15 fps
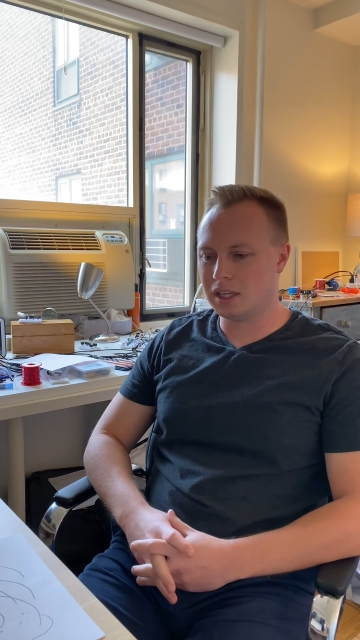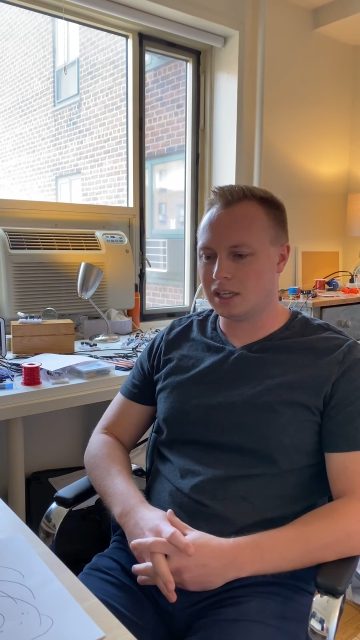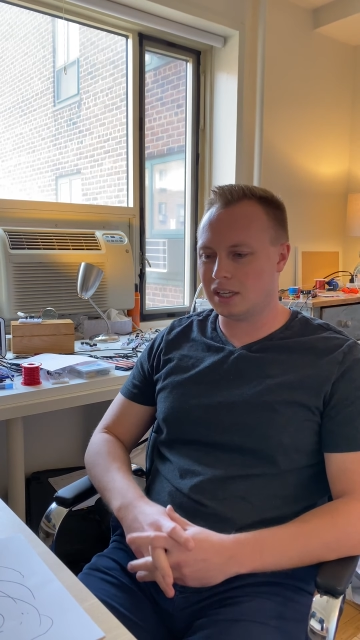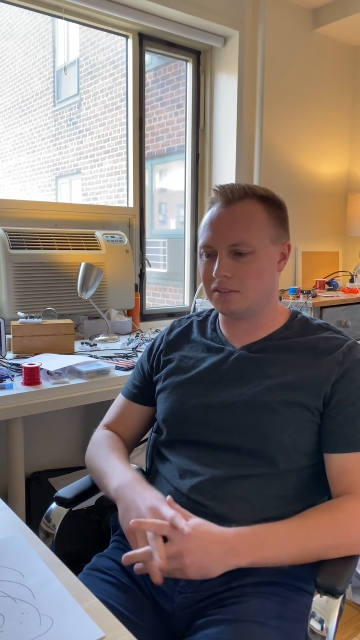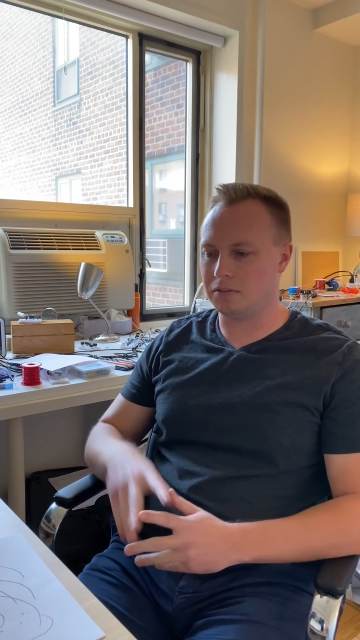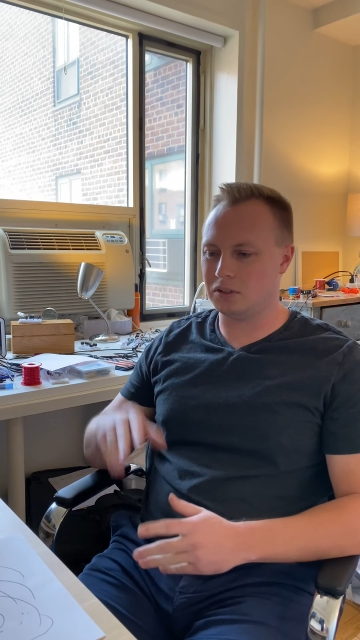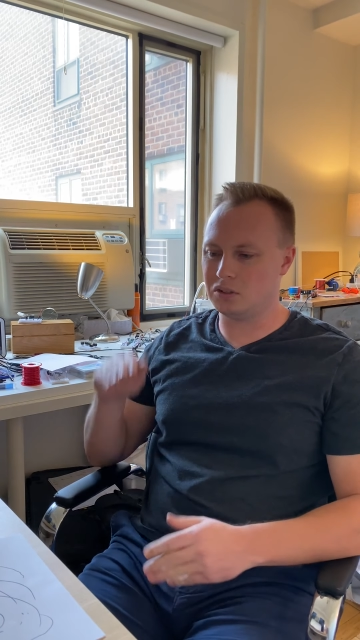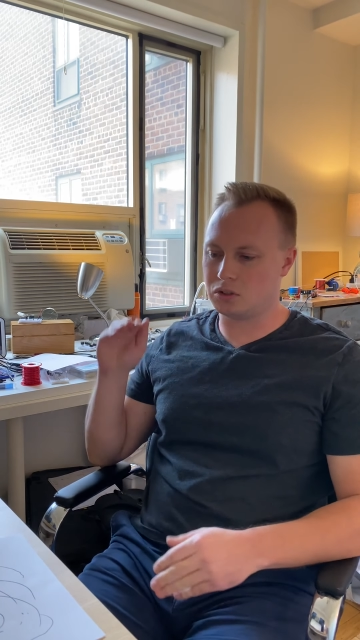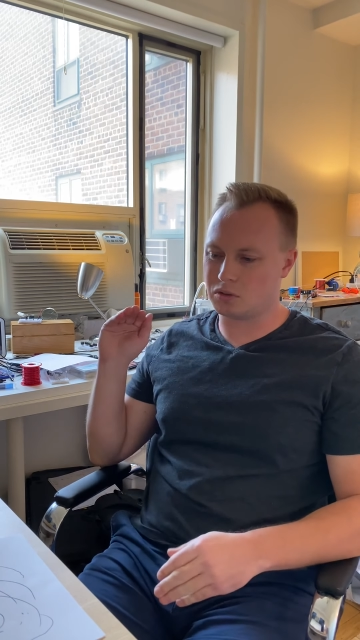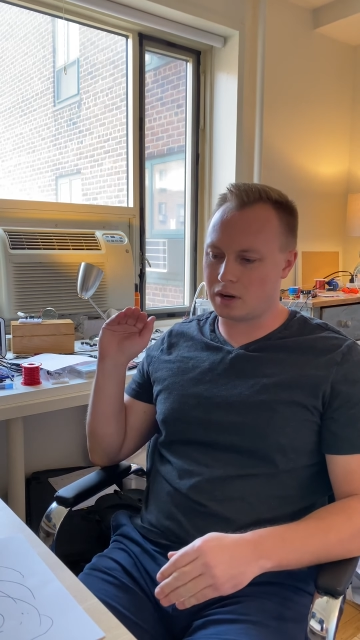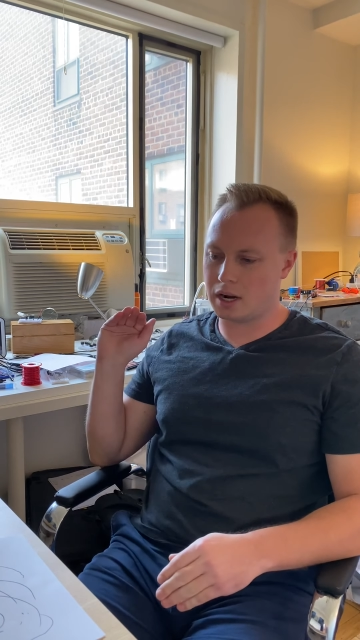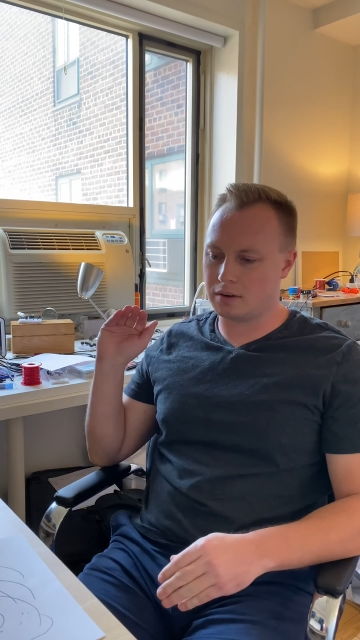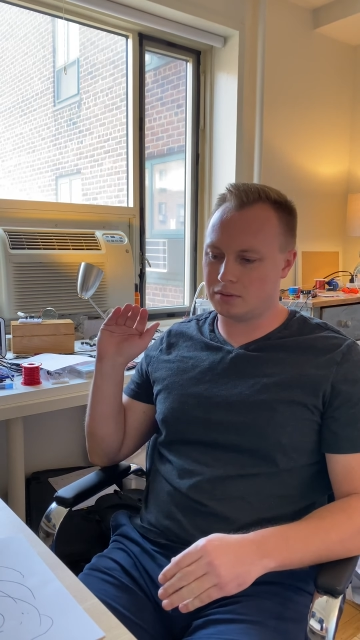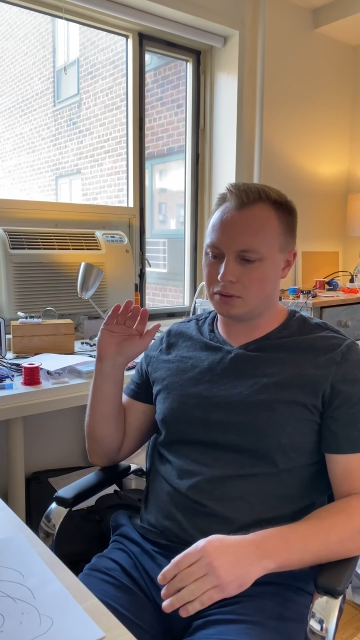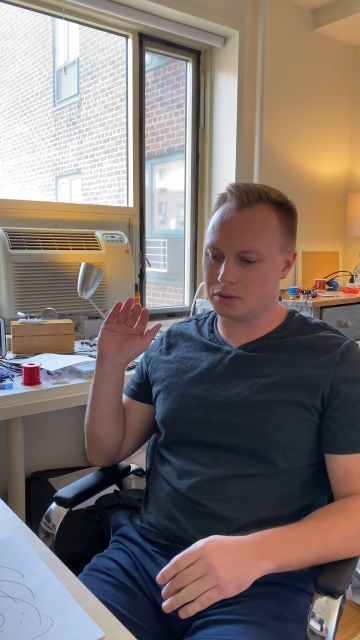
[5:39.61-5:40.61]
If you
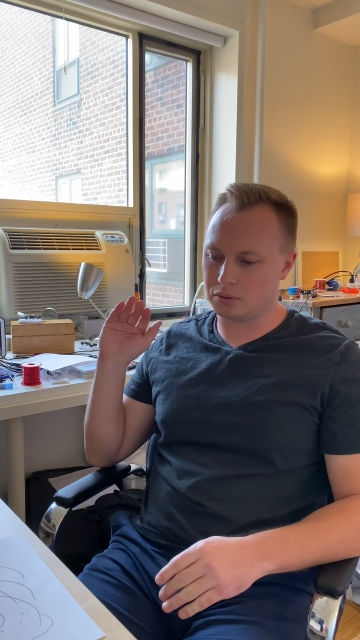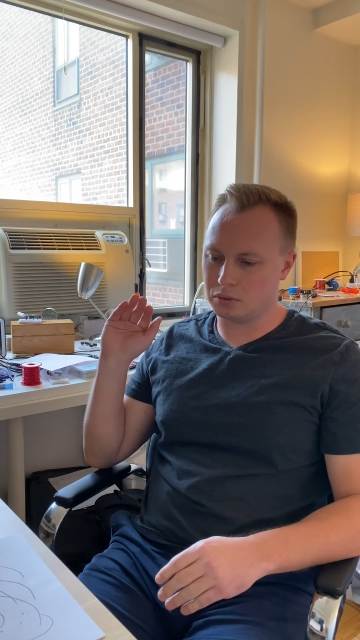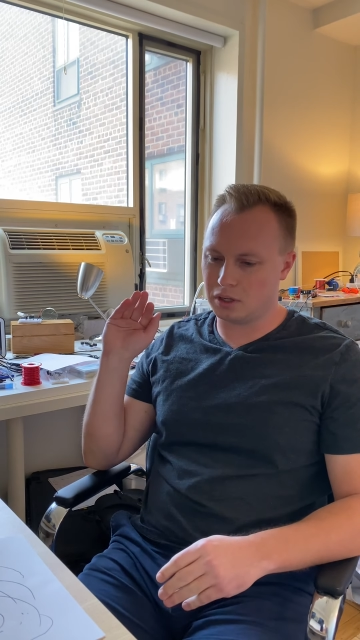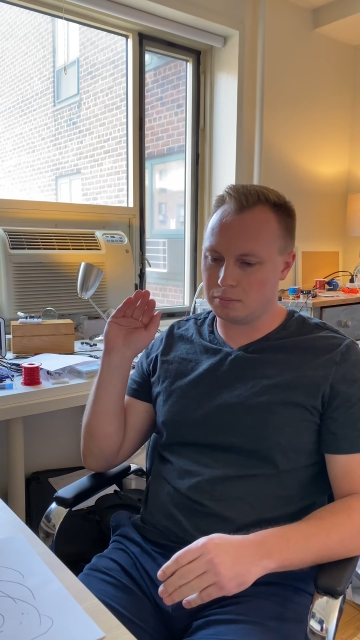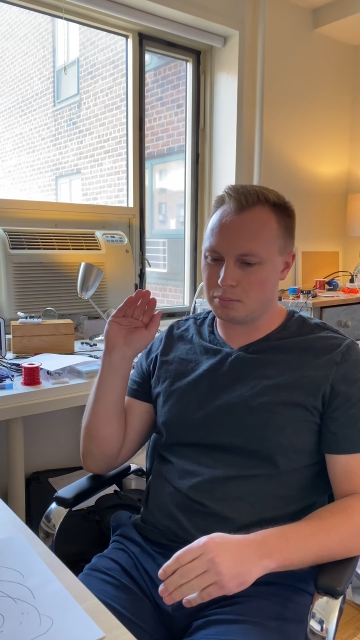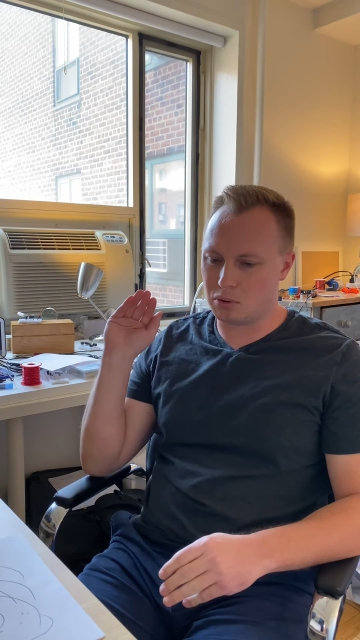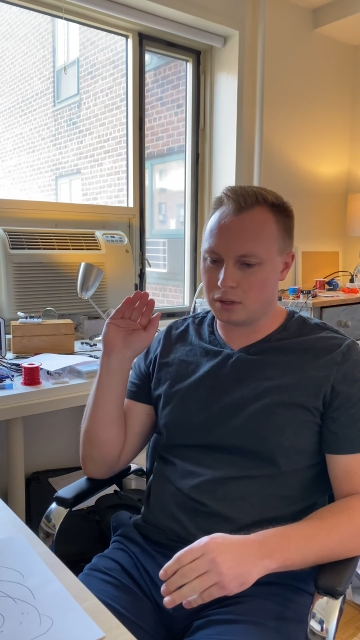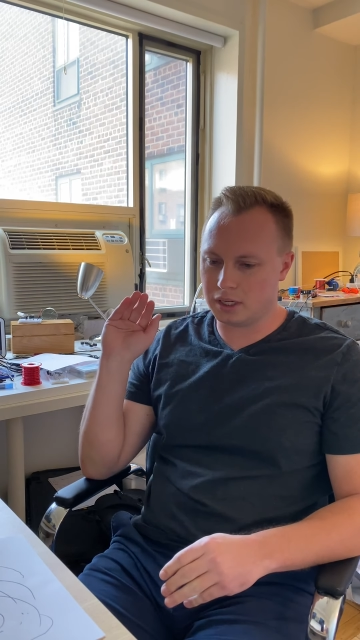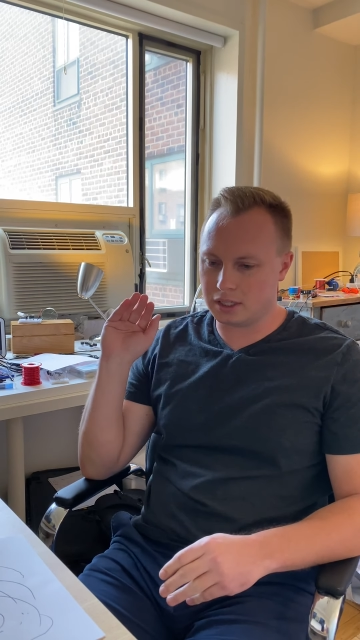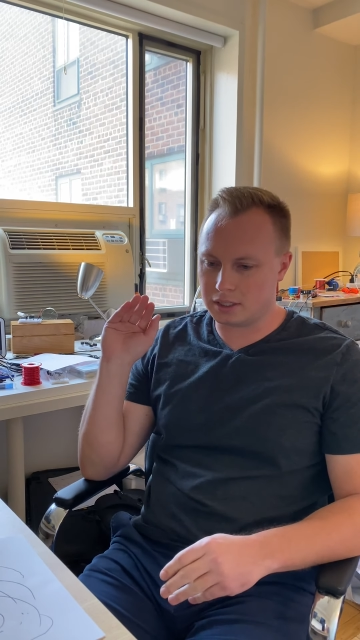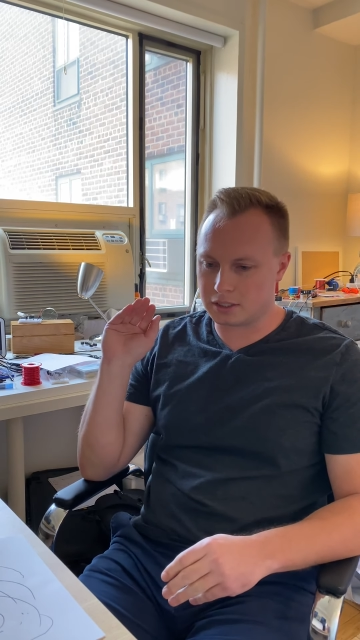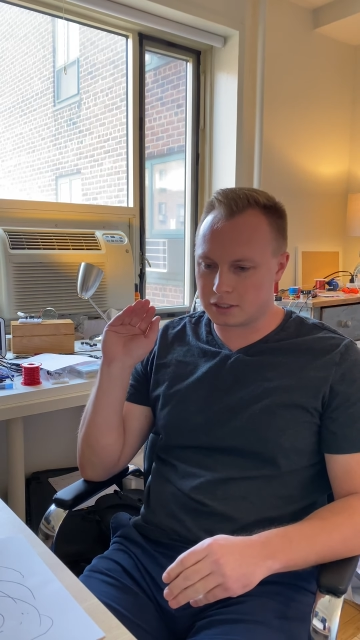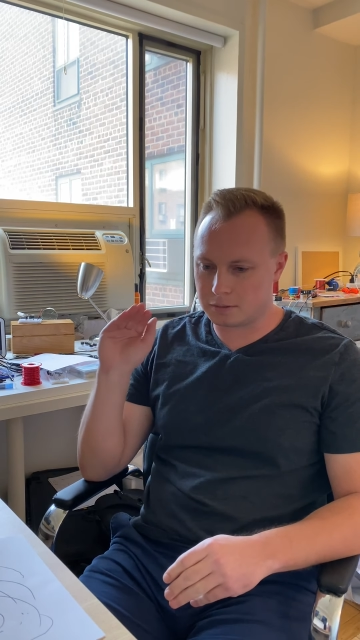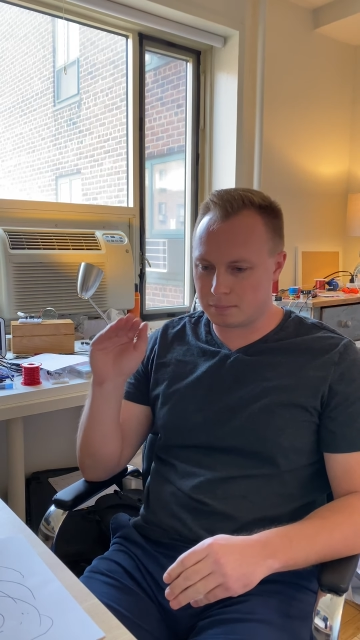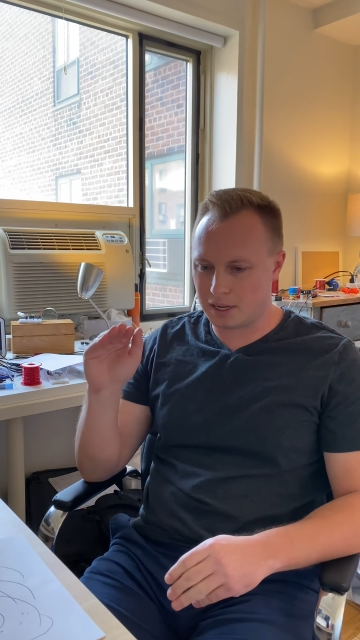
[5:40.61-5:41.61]
travel through a point in
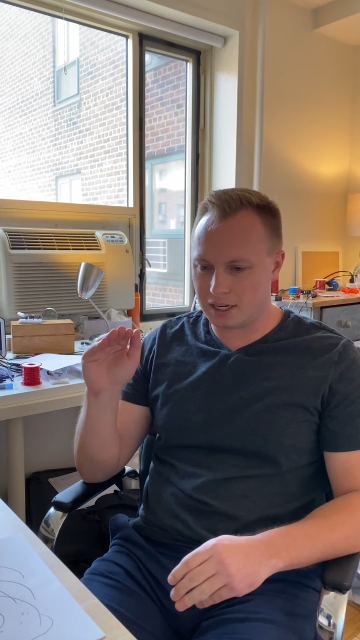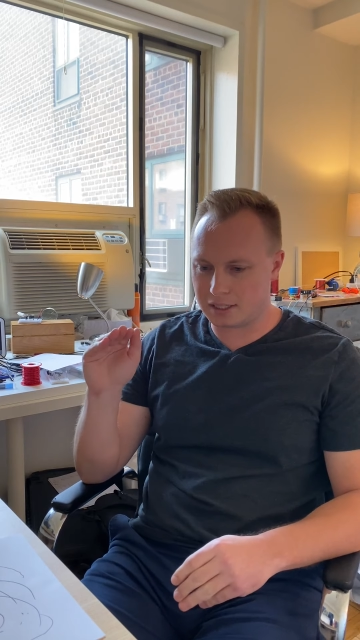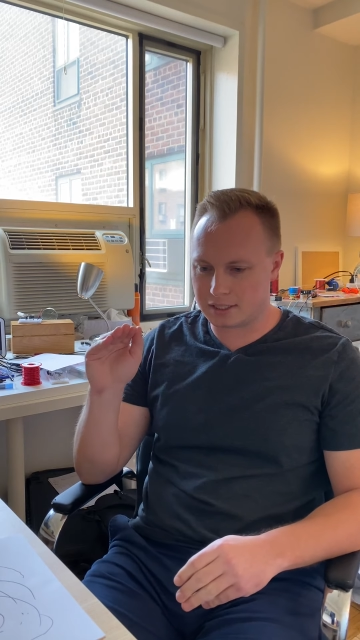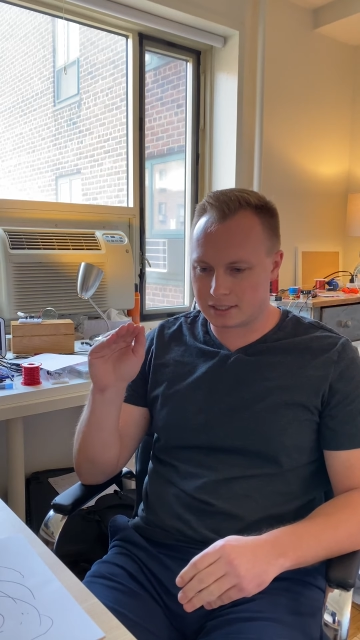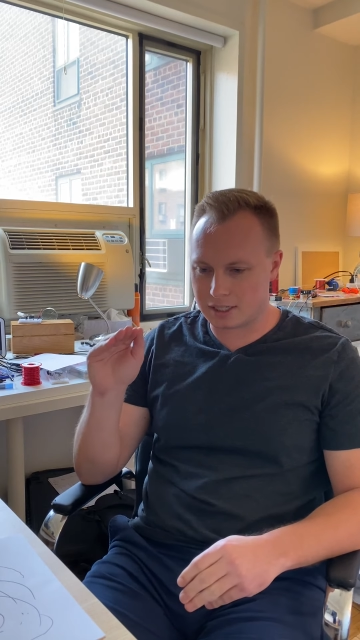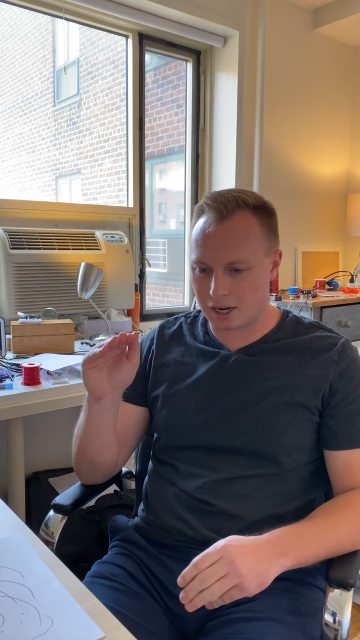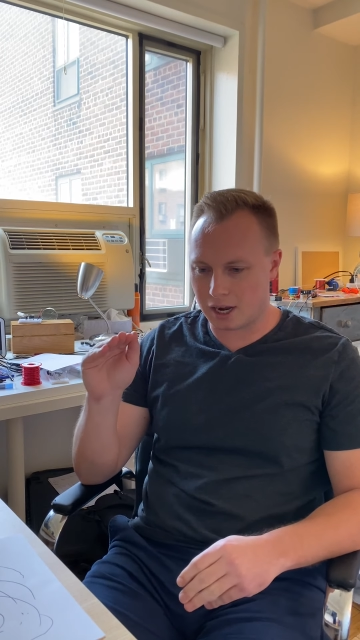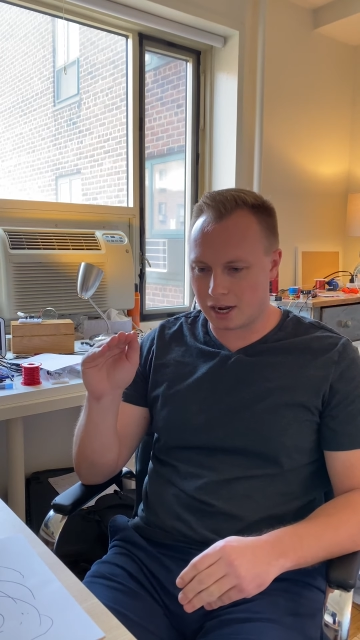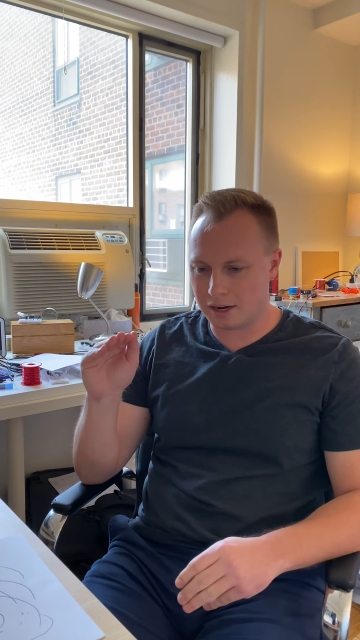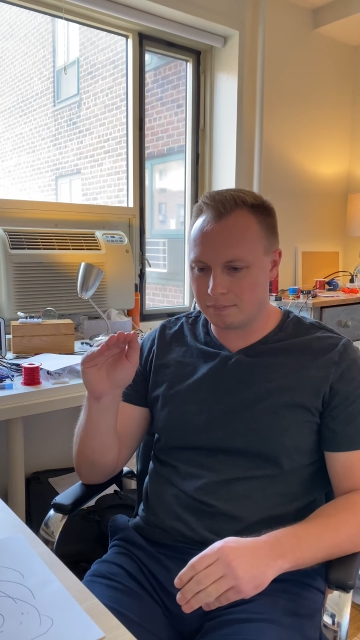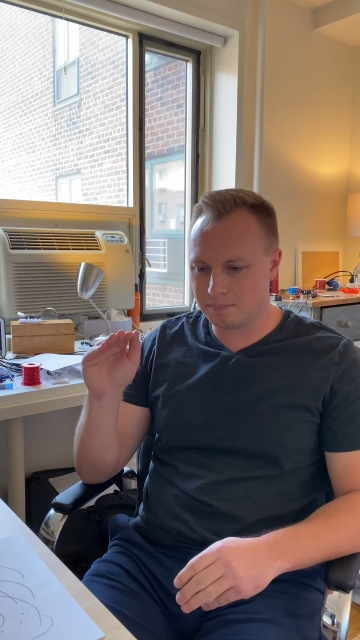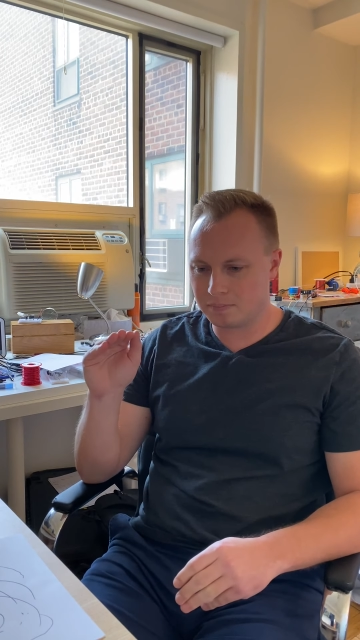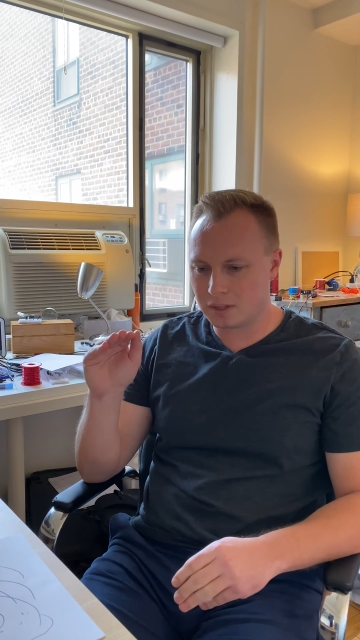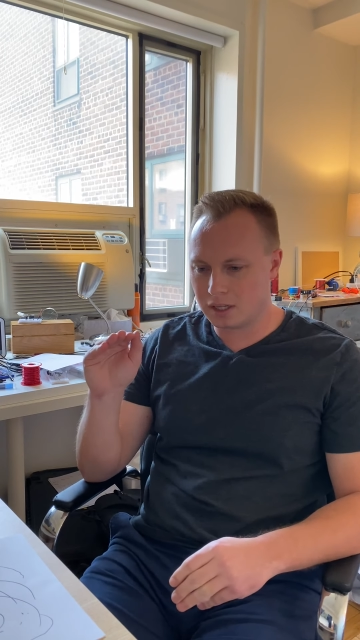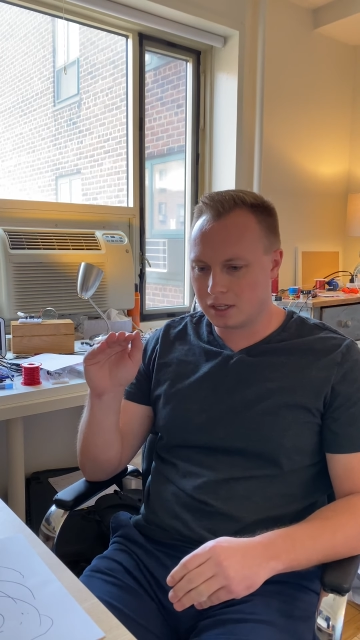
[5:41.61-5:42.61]
space-time,